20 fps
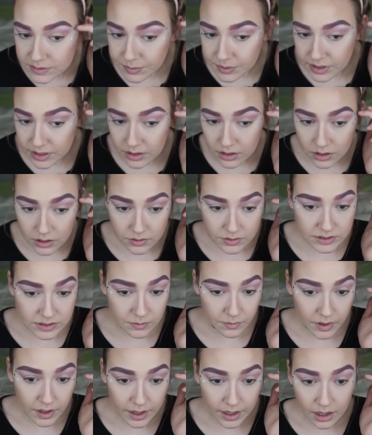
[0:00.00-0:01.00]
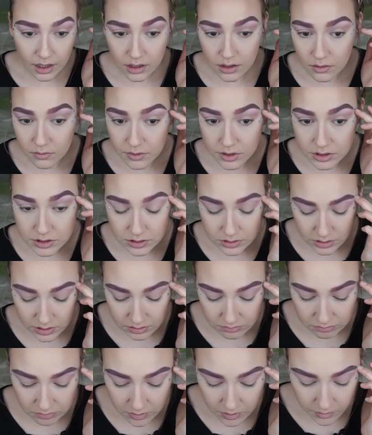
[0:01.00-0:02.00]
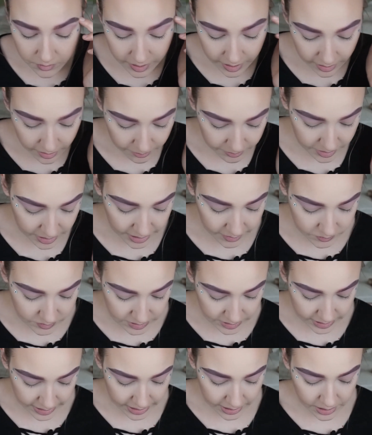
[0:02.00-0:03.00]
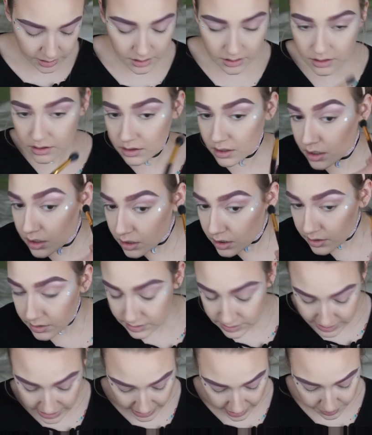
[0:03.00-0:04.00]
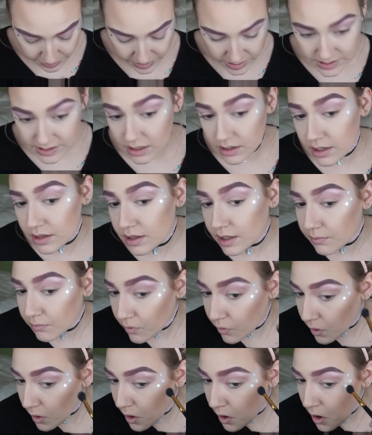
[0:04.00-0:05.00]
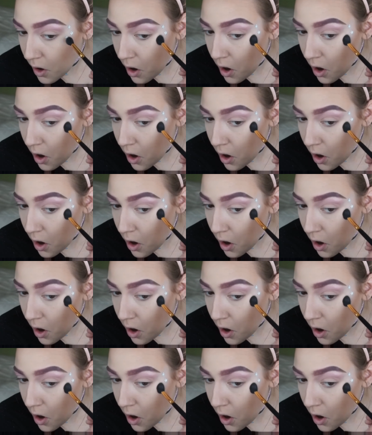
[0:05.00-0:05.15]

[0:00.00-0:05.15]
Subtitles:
pretty close to where I had it originally. Okay, I'm gonna have to like tap this on, I think, more.